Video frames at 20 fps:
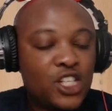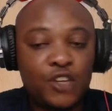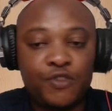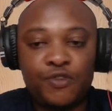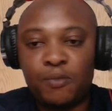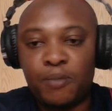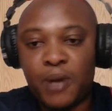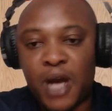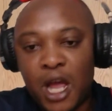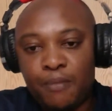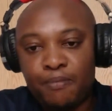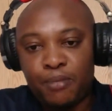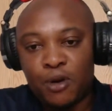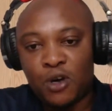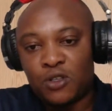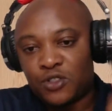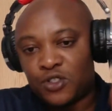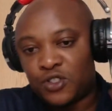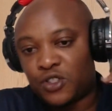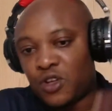if you buy
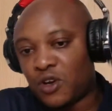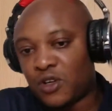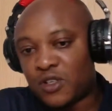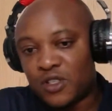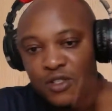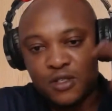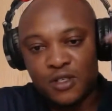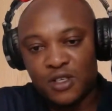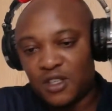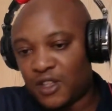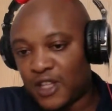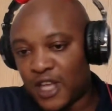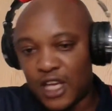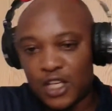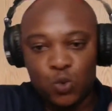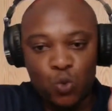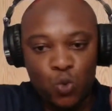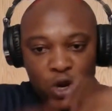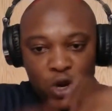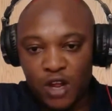bond stocks, index,
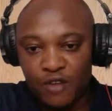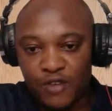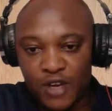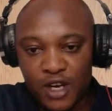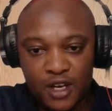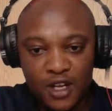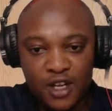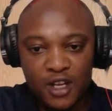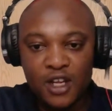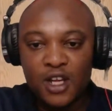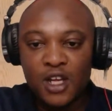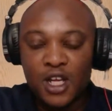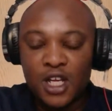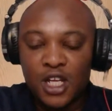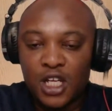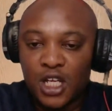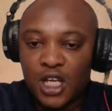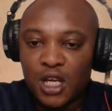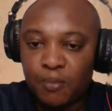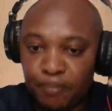whatever,
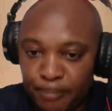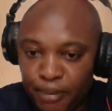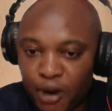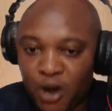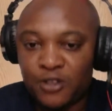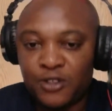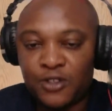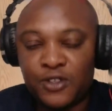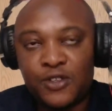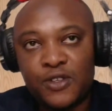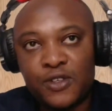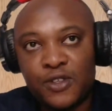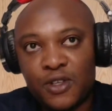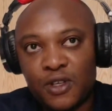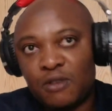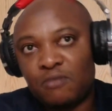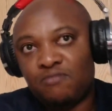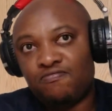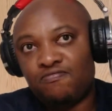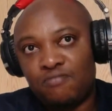bonds,
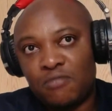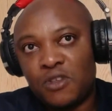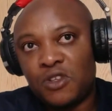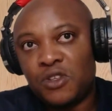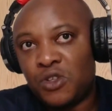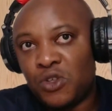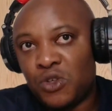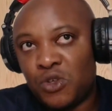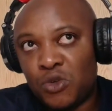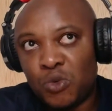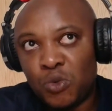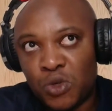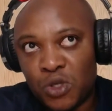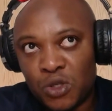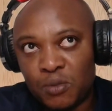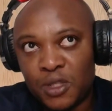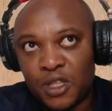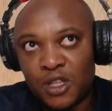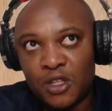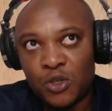you
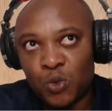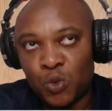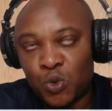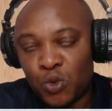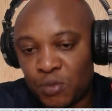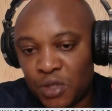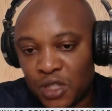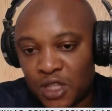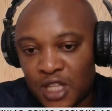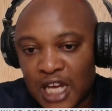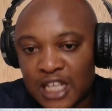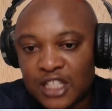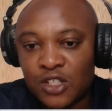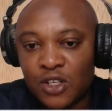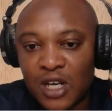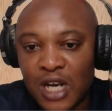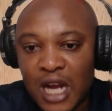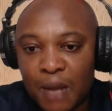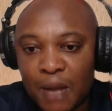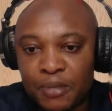won't be taxed
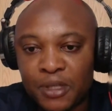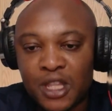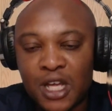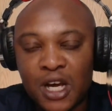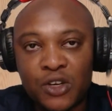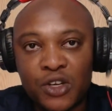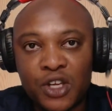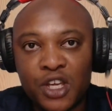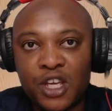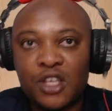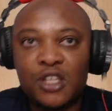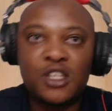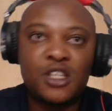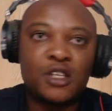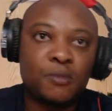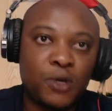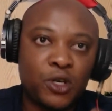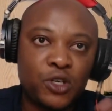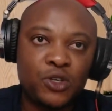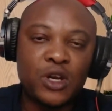on capital gains,
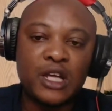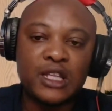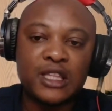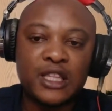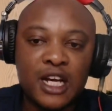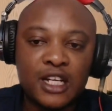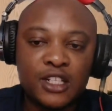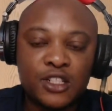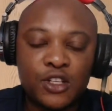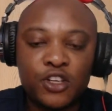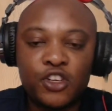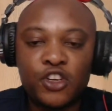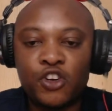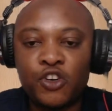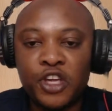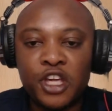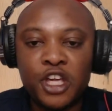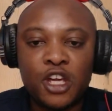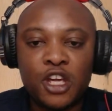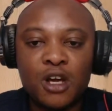but you are taxed on your
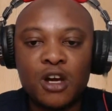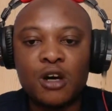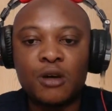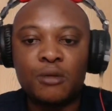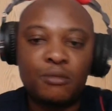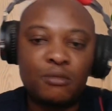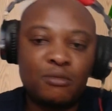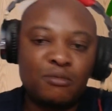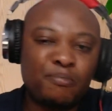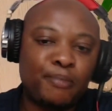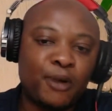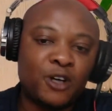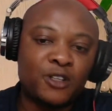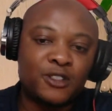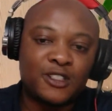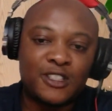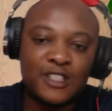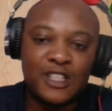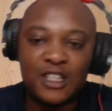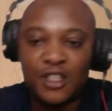income.
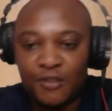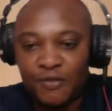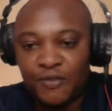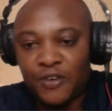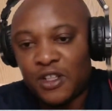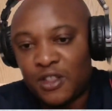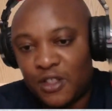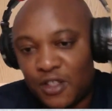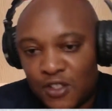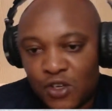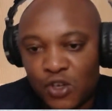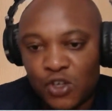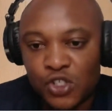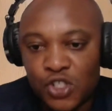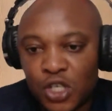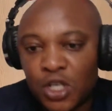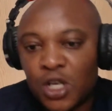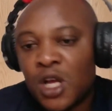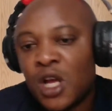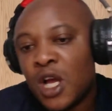Bonds is a different
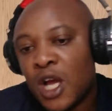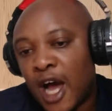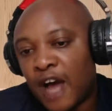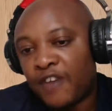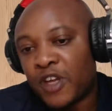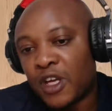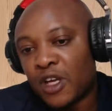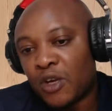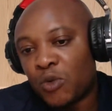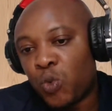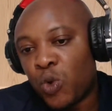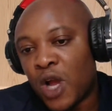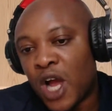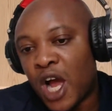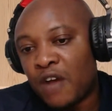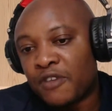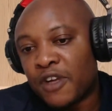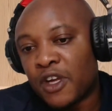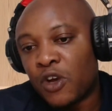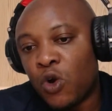discussion. I think we
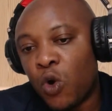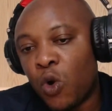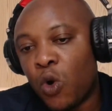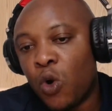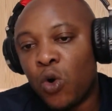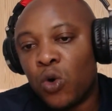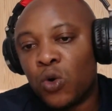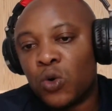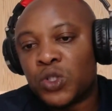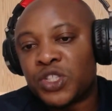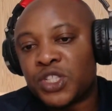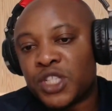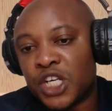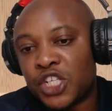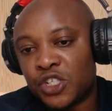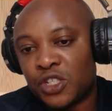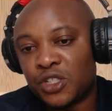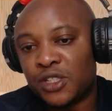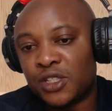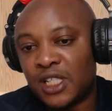have a whole
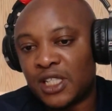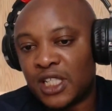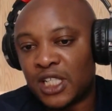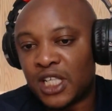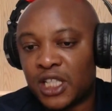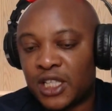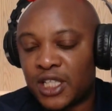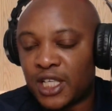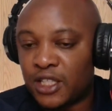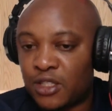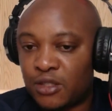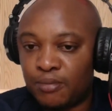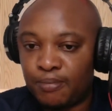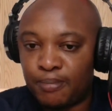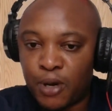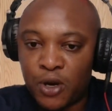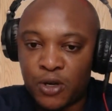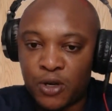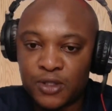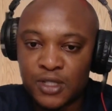session dedicated to
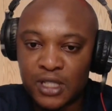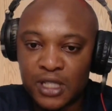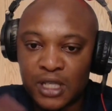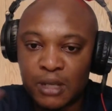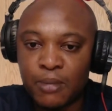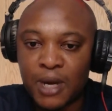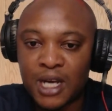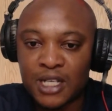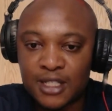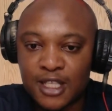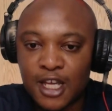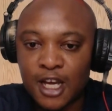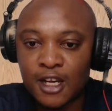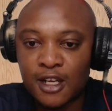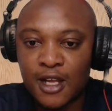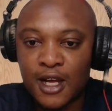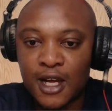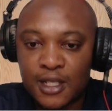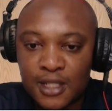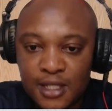bonds in the
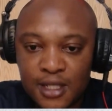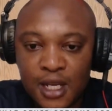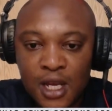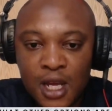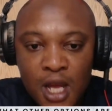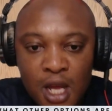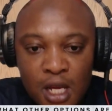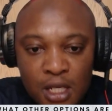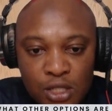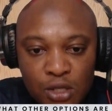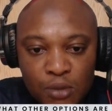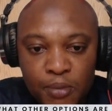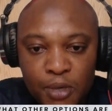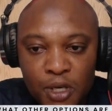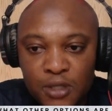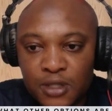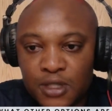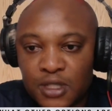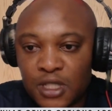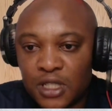masterclass. So
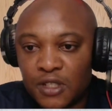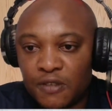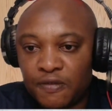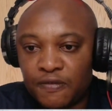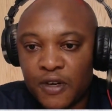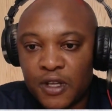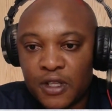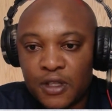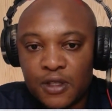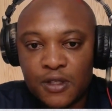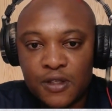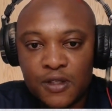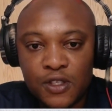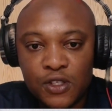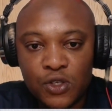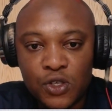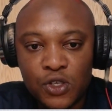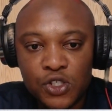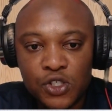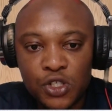bonds is a different
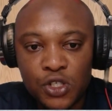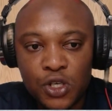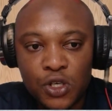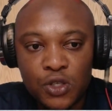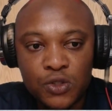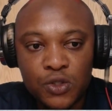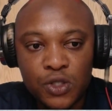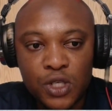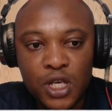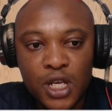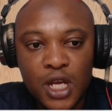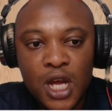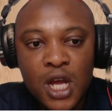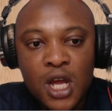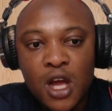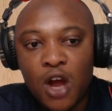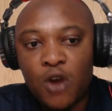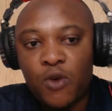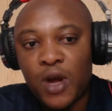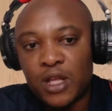discussion altogether.
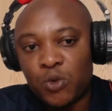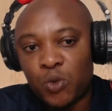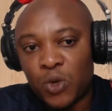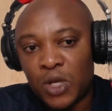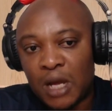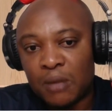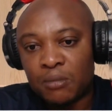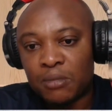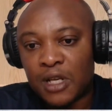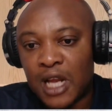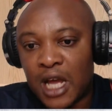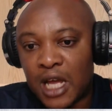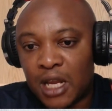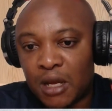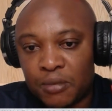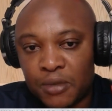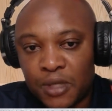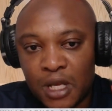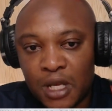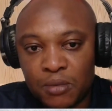All right. Well, I'm glad
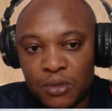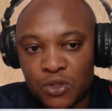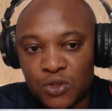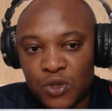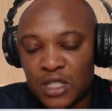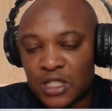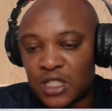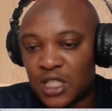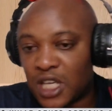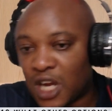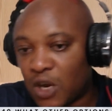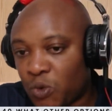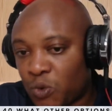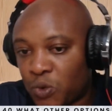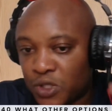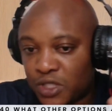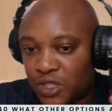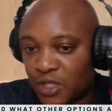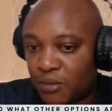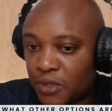I've been able to answer that
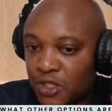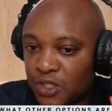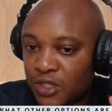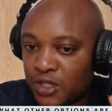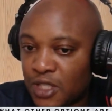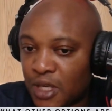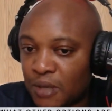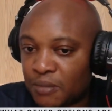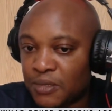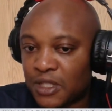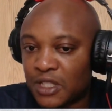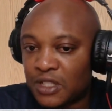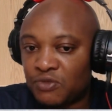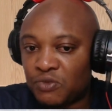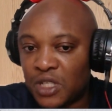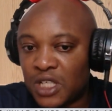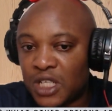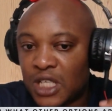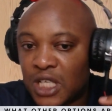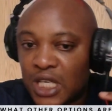question. But something
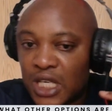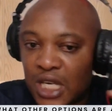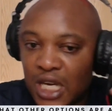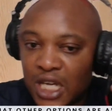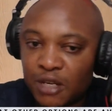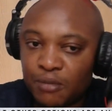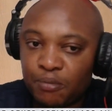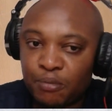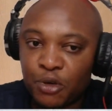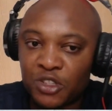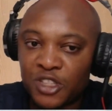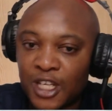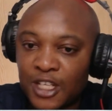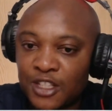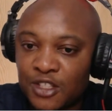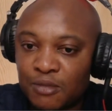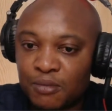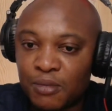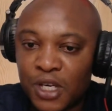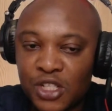really key and important
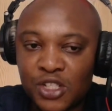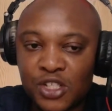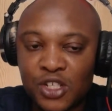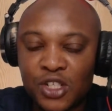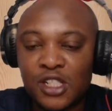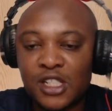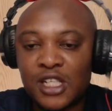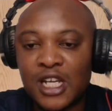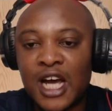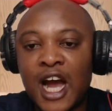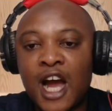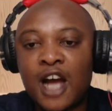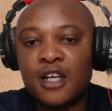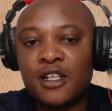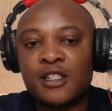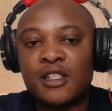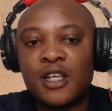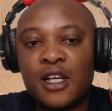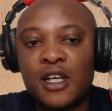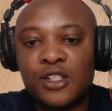to mention is that
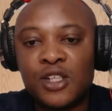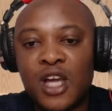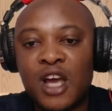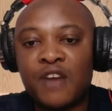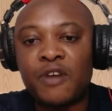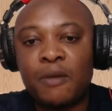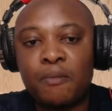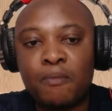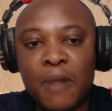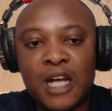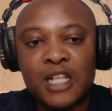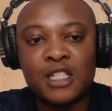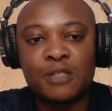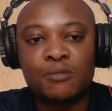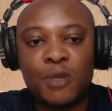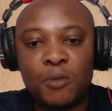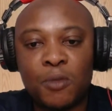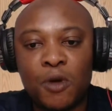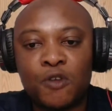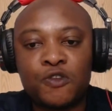ISAs, you have a
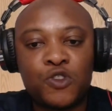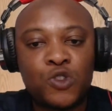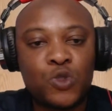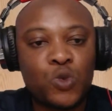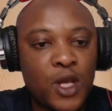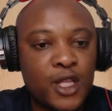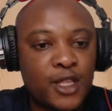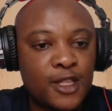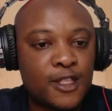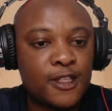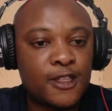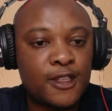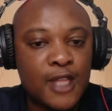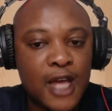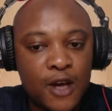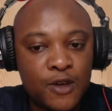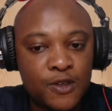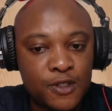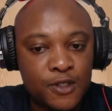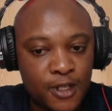maximum of
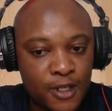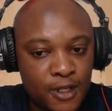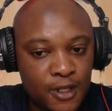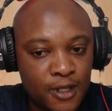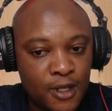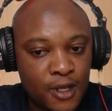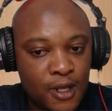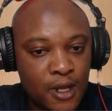£20,000